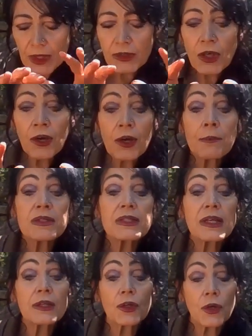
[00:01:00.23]
terms
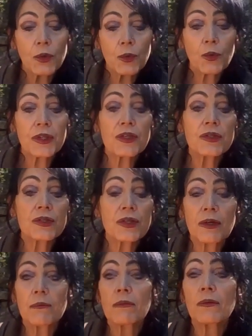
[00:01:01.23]
that go, what do you
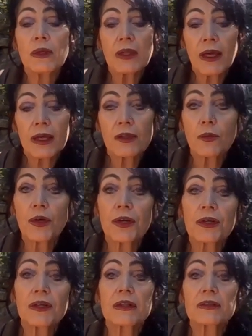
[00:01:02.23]
term light
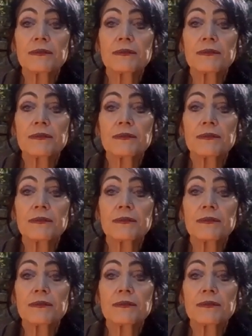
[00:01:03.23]
worker?